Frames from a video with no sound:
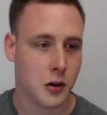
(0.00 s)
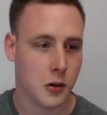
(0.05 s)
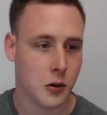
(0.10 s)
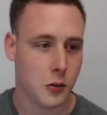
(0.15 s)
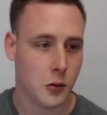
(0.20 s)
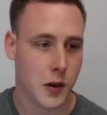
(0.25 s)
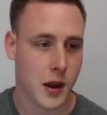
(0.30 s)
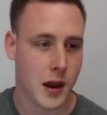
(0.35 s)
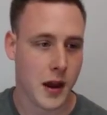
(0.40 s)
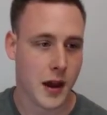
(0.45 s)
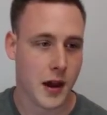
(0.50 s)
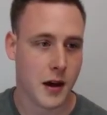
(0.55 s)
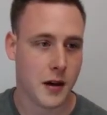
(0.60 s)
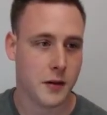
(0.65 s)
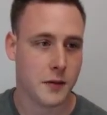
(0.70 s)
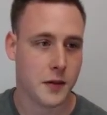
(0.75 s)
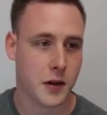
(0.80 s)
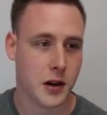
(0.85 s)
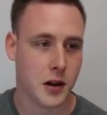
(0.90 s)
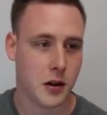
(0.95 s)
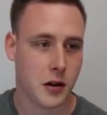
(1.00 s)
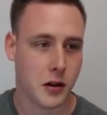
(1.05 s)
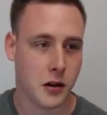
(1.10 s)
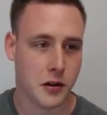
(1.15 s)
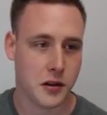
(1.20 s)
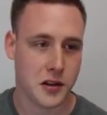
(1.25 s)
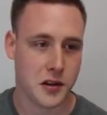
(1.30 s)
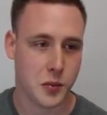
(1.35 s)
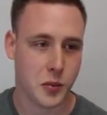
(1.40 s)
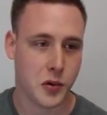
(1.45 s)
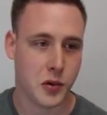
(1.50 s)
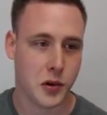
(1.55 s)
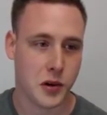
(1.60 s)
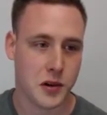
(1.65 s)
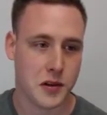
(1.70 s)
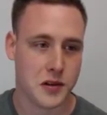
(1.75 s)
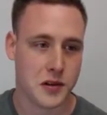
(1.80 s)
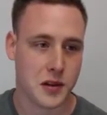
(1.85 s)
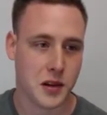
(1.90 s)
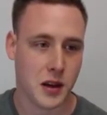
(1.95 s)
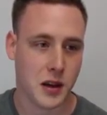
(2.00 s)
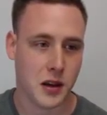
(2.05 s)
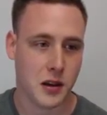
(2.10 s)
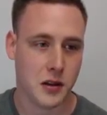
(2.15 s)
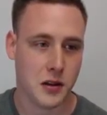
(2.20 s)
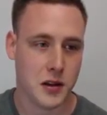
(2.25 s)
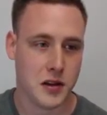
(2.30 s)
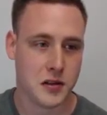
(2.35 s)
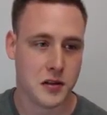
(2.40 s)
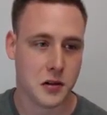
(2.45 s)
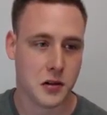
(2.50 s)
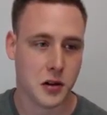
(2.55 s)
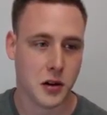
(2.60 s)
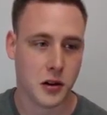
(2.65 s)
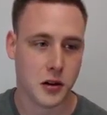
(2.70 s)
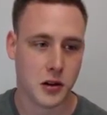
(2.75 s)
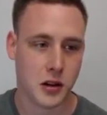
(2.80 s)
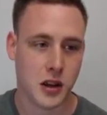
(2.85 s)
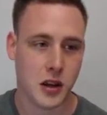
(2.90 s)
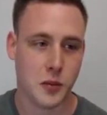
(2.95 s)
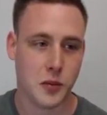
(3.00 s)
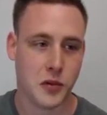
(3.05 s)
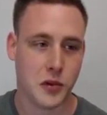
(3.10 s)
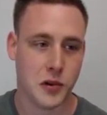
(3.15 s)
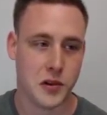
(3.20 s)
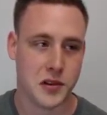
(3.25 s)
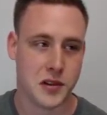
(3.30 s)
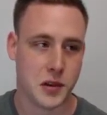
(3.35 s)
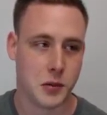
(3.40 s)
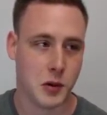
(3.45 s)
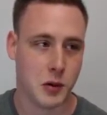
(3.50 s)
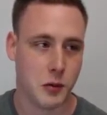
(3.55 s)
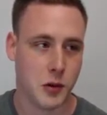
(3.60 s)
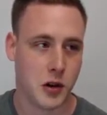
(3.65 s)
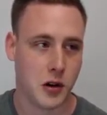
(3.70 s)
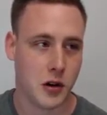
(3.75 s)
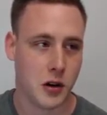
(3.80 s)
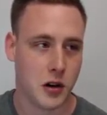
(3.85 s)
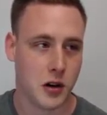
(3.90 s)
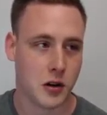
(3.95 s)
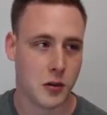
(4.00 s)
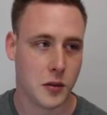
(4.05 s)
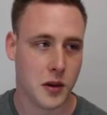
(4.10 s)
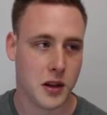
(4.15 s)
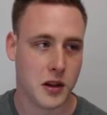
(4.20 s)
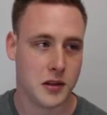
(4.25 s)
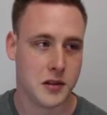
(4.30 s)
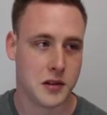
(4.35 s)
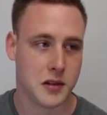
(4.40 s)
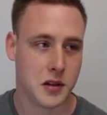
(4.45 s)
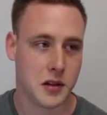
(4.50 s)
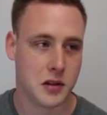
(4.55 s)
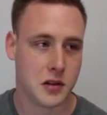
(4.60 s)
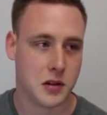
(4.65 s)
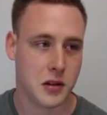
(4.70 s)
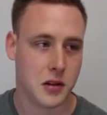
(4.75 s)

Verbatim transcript: we have uh, all these points and these are all our key points that we want to augment such